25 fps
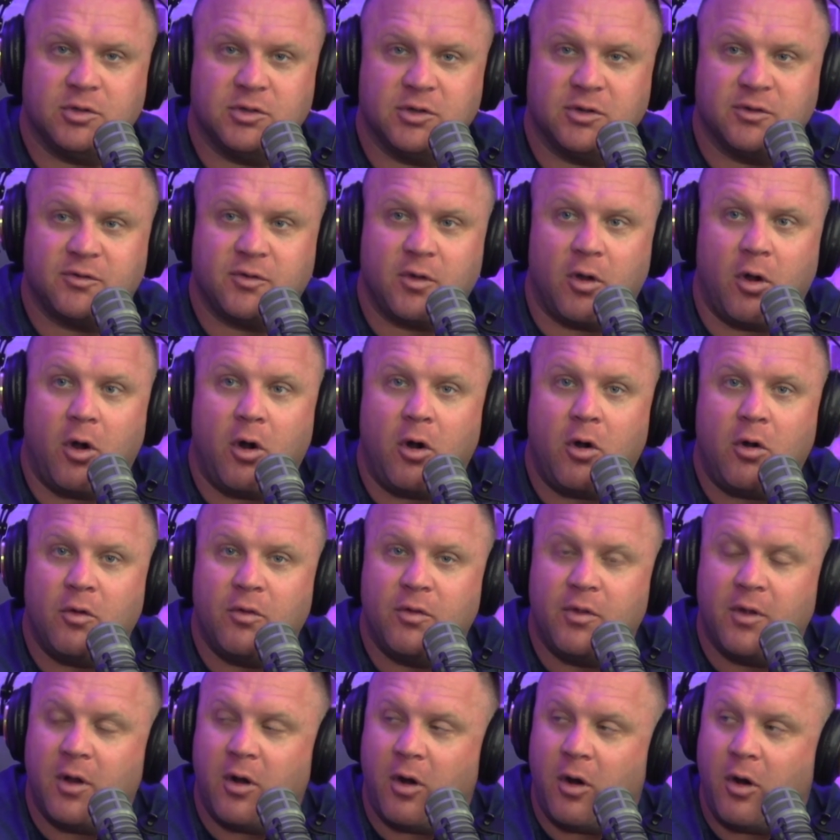just
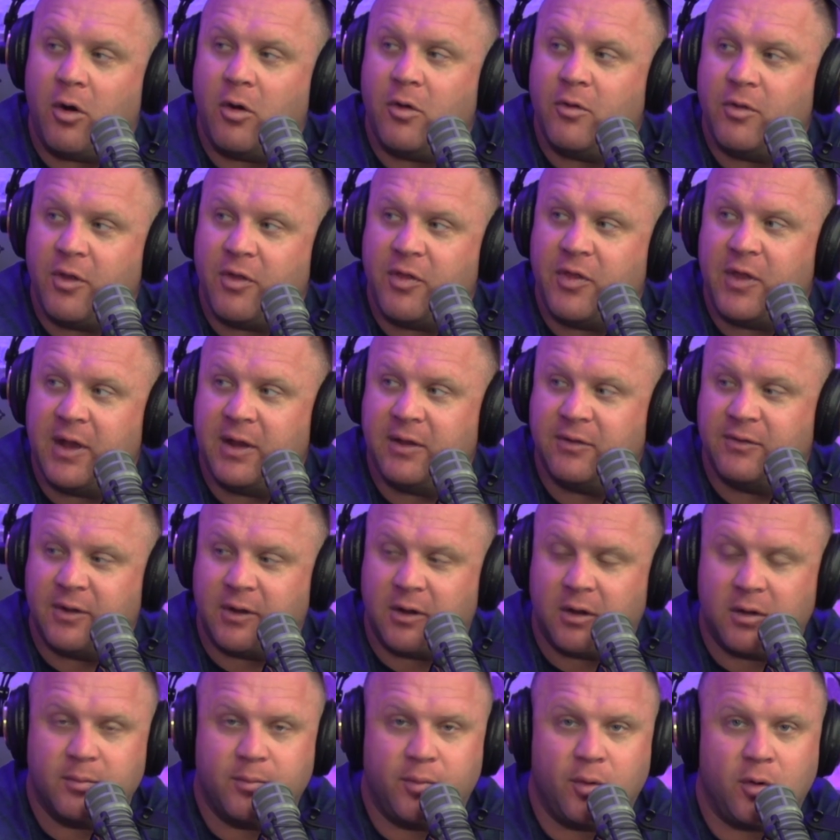all the all the things
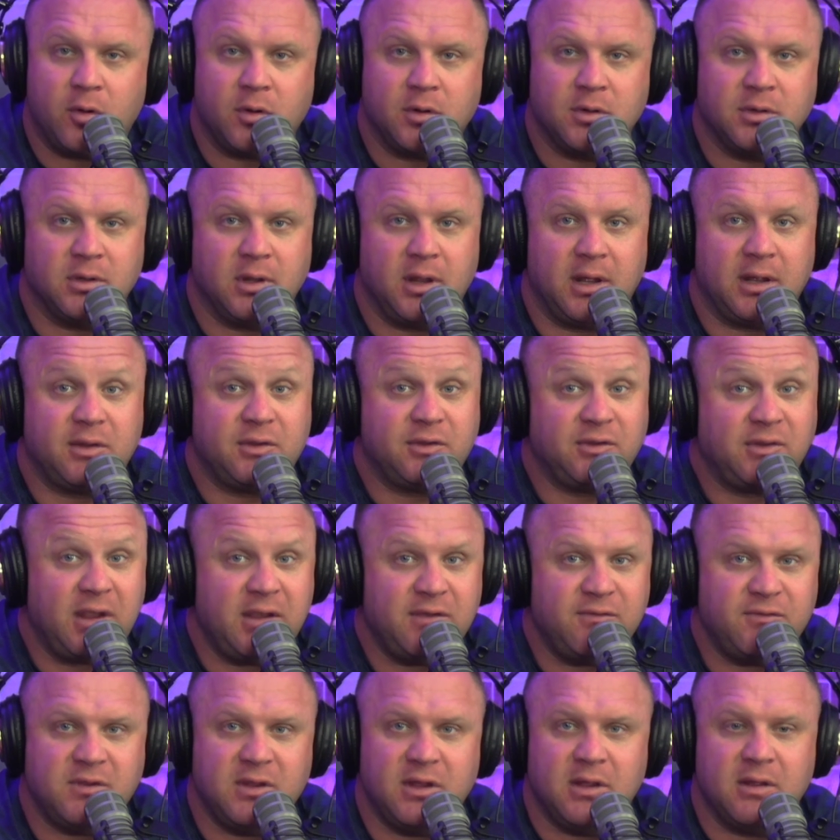that are important, like
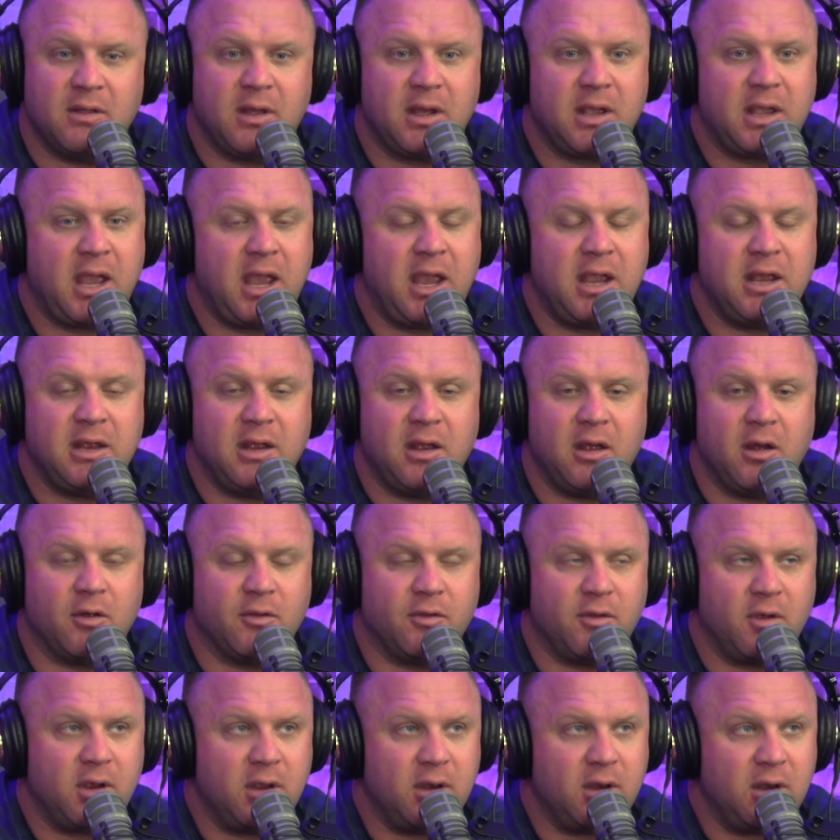safety, like, hey,
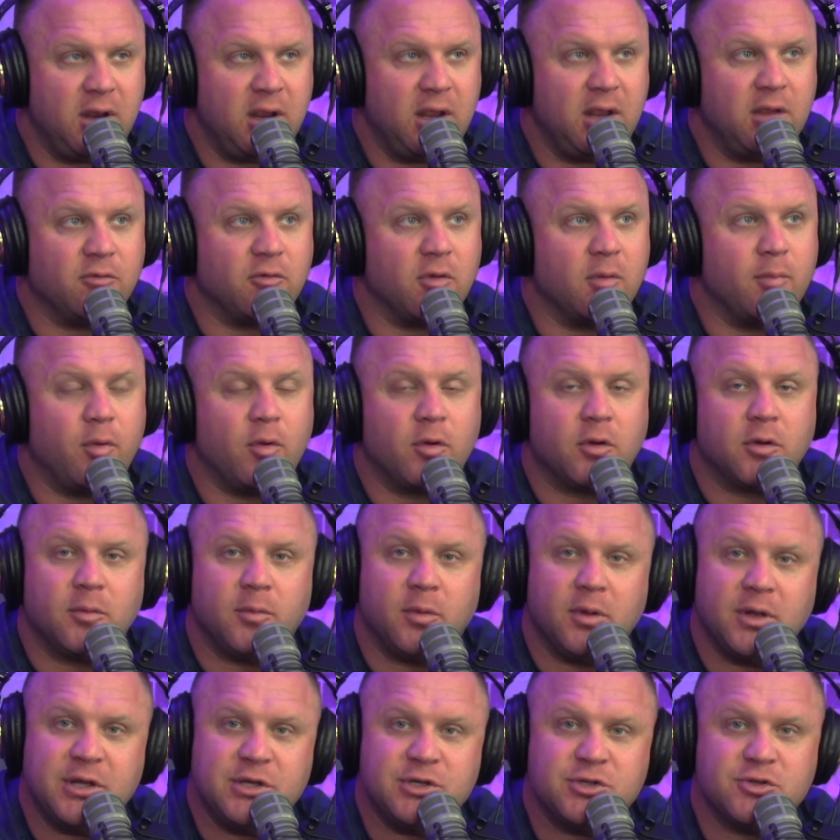are there any
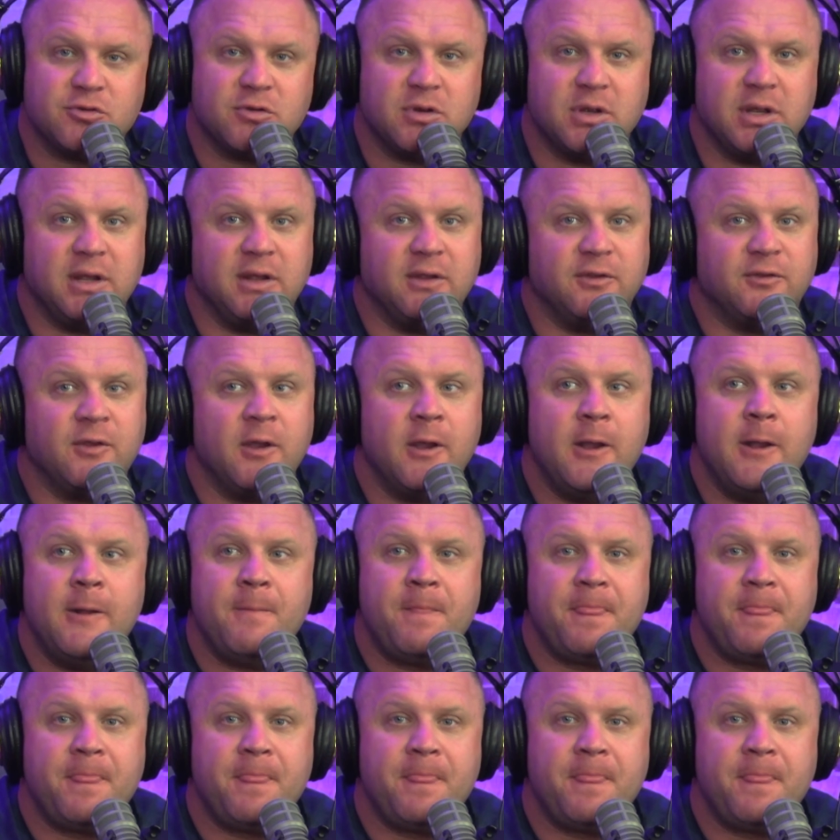reportable injuries?